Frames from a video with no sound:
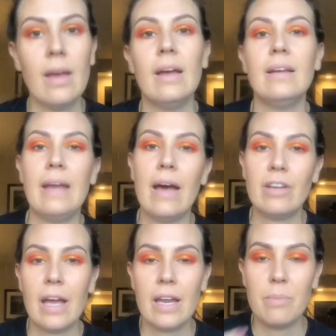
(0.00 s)
Now
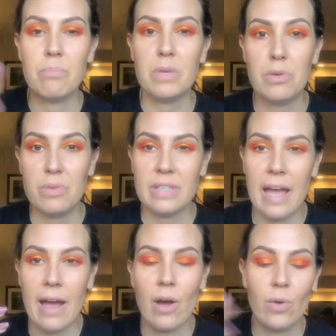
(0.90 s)
to kind of mute
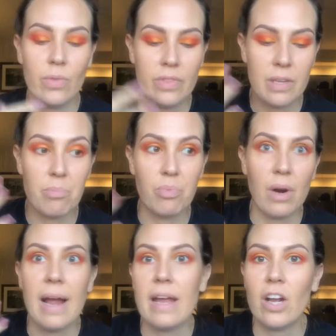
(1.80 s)
down the
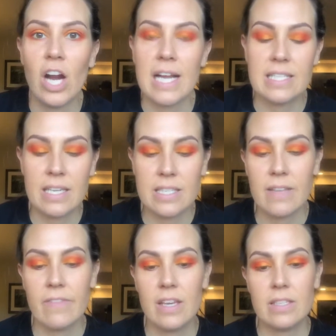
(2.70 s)
bright craziness
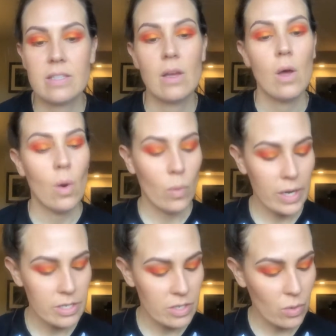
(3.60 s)
of this,
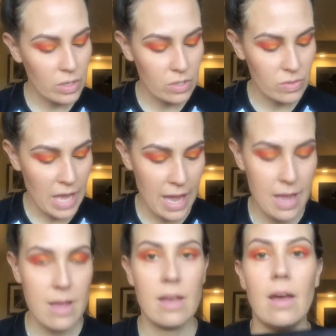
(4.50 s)
we're just going to
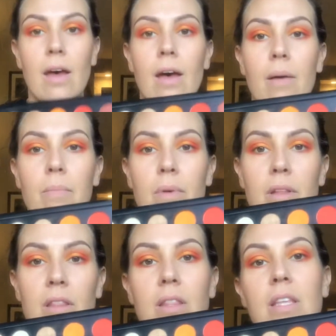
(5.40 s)
take
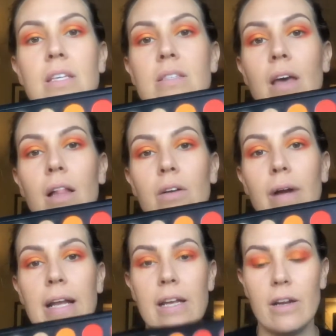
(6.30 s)
this color
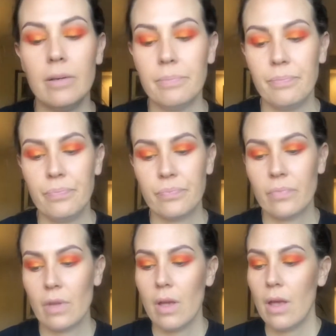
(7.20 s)
right here,
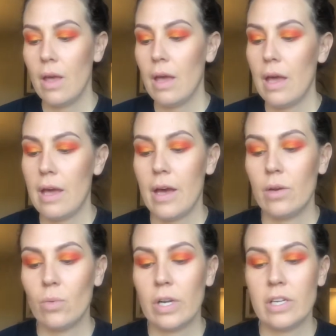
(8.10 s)

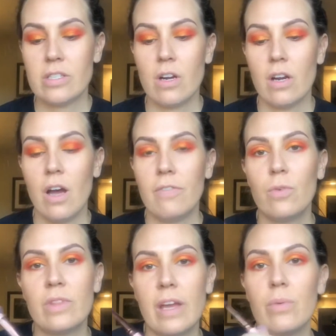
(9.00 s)
and we're going to start off
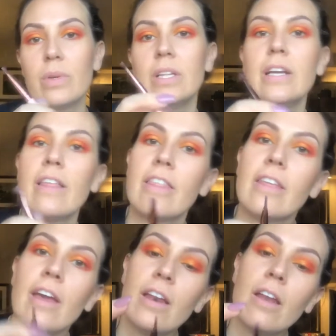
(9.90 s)
with a really
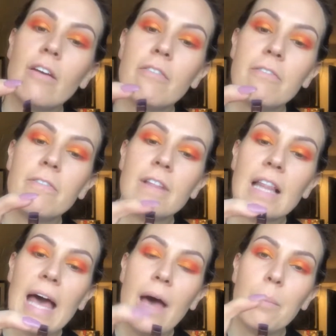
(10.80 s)
thin
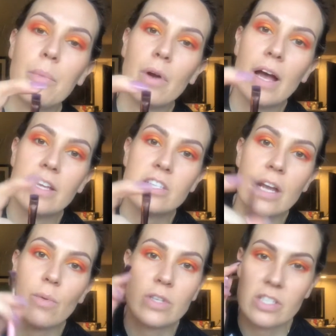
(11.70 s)
flat brush, and
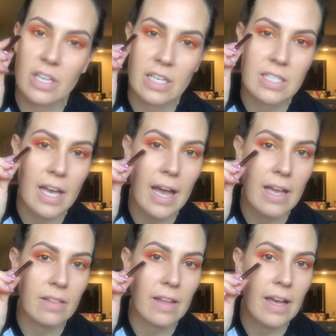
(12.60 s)
we're just going to
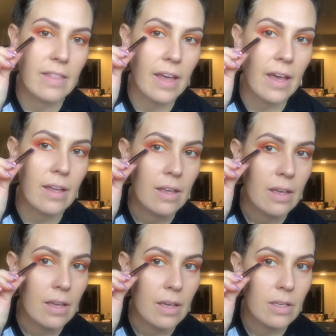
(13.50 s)
tight line that
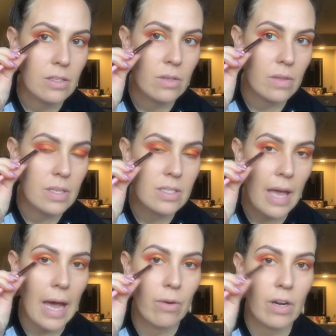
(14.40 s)
into this
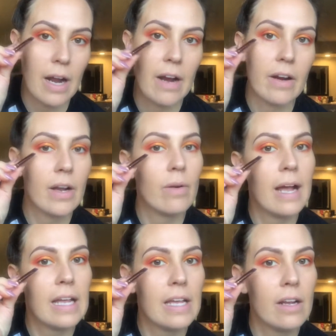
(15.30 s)
outer area
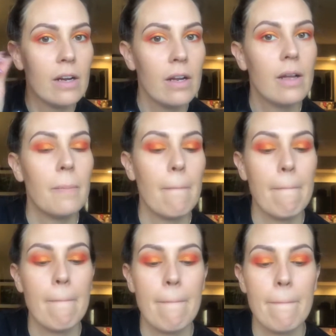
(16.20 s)
right here.
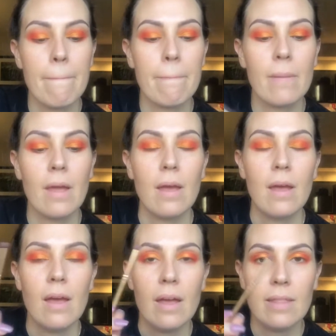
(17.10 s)

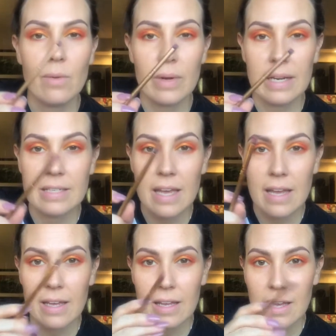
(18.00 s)
And then we're going to
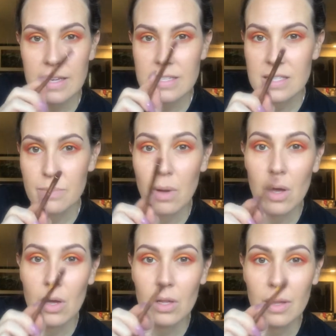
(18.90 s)
take a
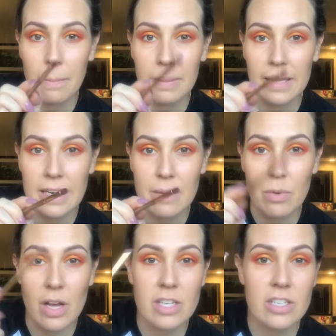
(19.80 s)
small blendy
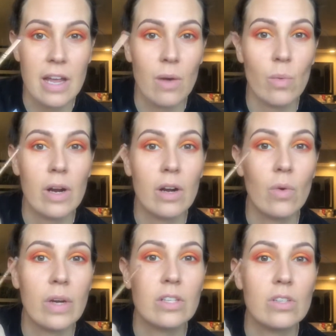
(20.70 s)
brush and we're
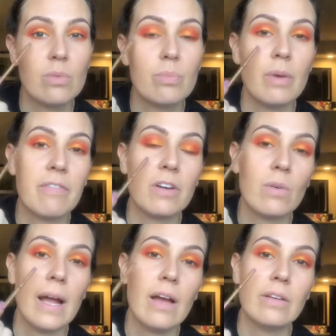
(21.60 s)
going to buff it
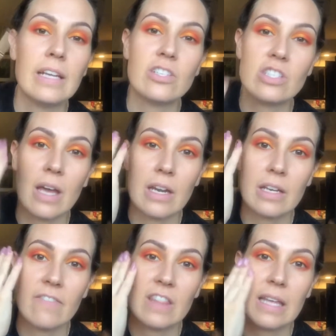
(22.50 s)
around and just kind of
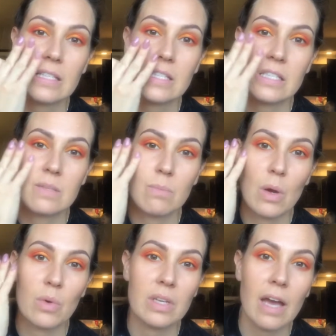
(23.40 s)
give it that
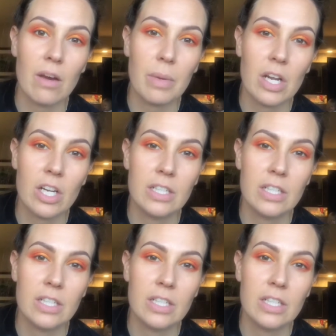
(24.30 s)
smoked out appearance.